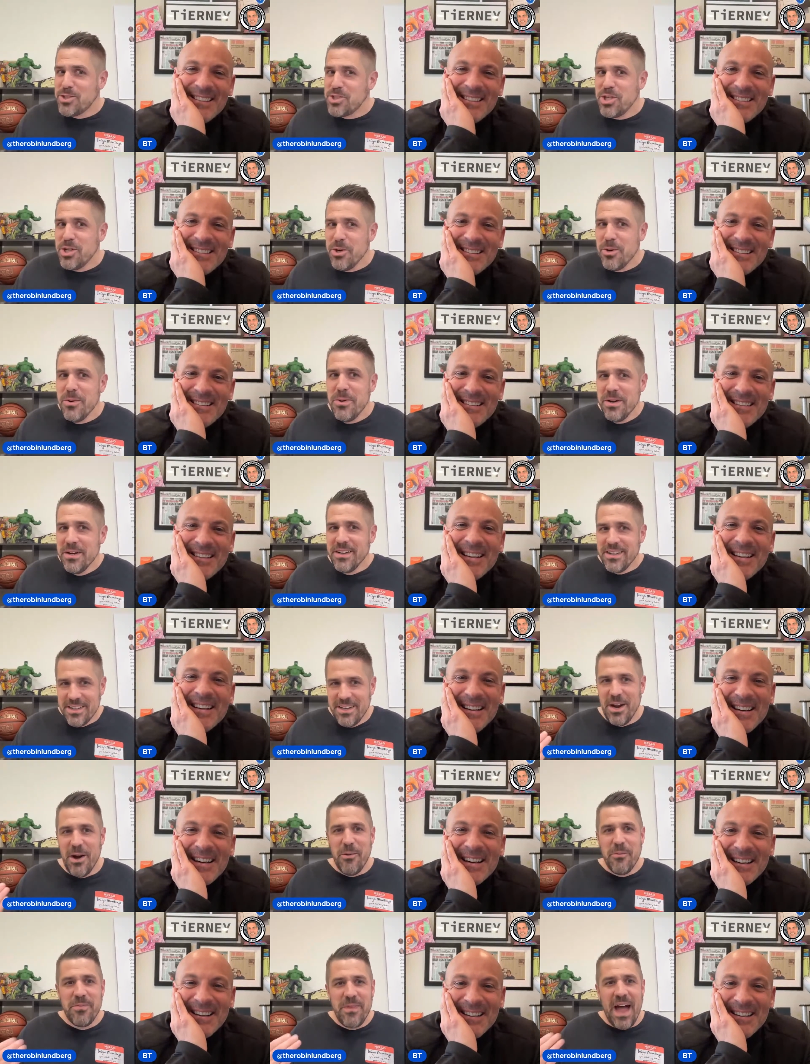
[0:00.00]
Speaker 1: you, you
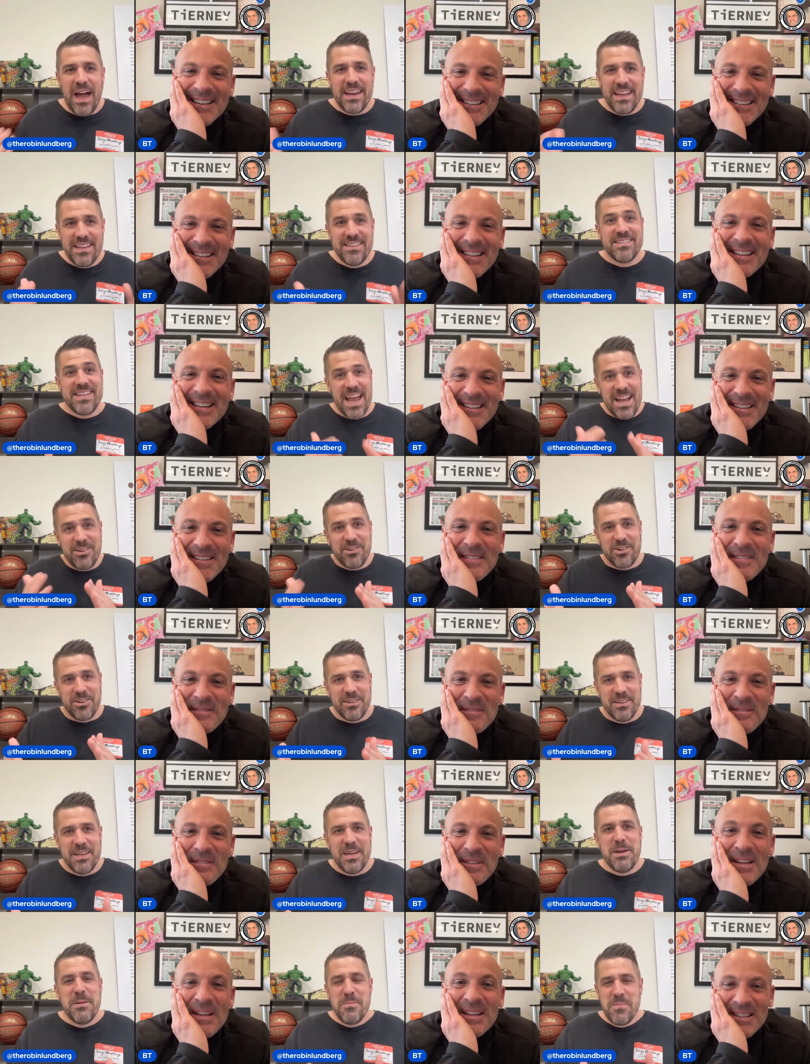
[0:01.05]
know, not
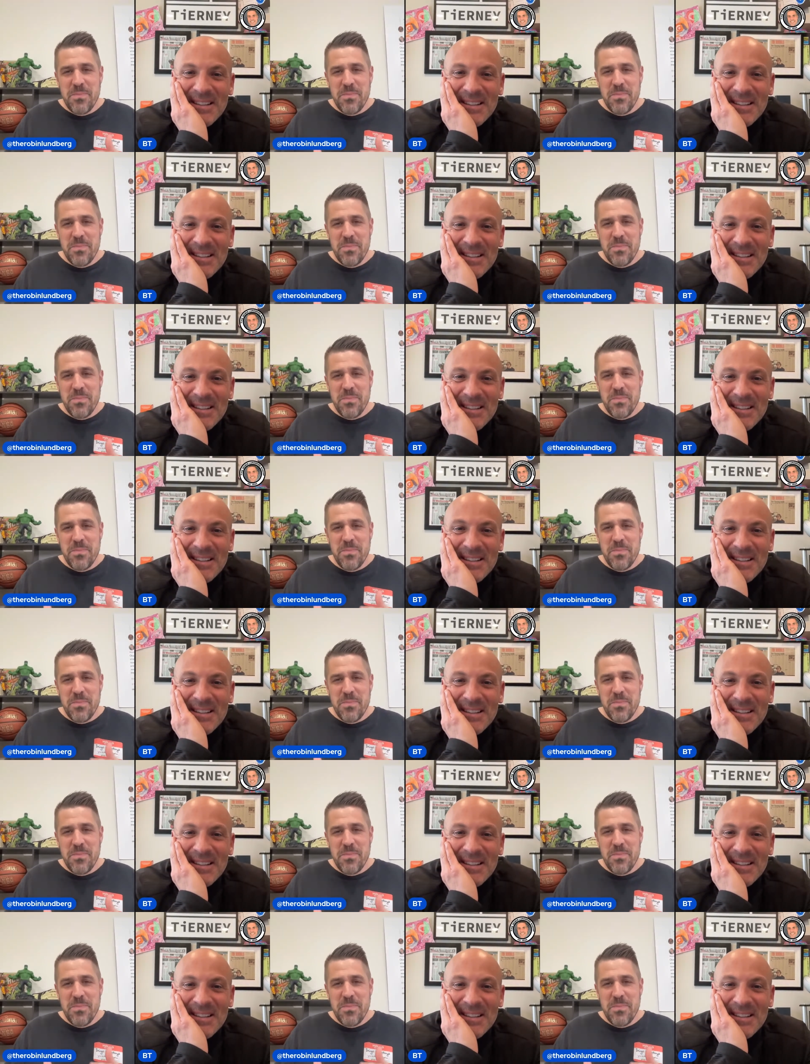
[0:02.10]
intentionally.